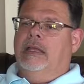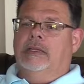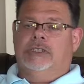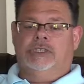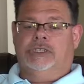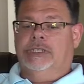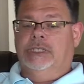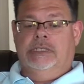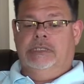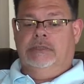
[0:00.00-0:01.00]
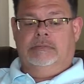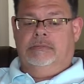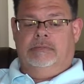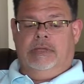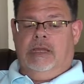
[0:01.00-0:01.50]
She
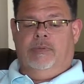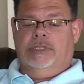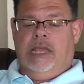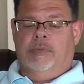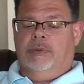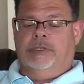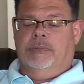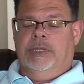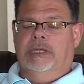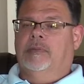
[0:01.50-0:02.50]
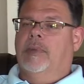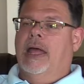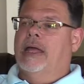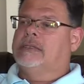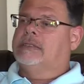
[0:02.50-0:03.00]
was able to meet
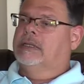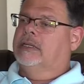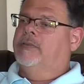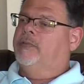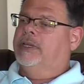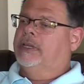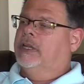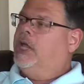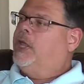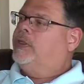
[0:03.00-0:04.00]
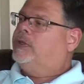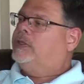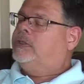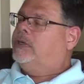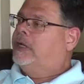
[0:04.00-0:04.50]
my significant
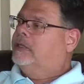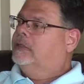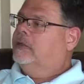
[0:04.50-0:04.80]
other and